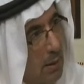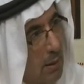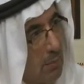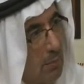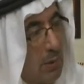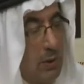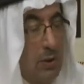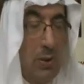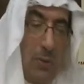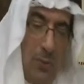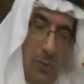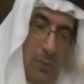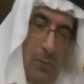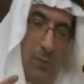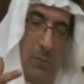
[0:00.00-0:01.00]
But no,
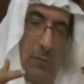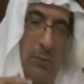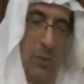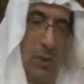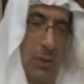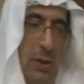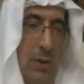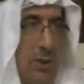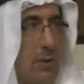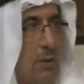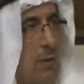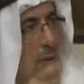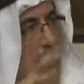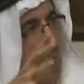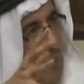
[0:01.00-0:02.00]
we just
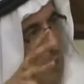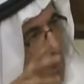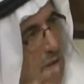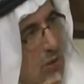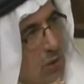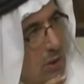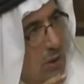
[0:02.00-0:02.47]
preach,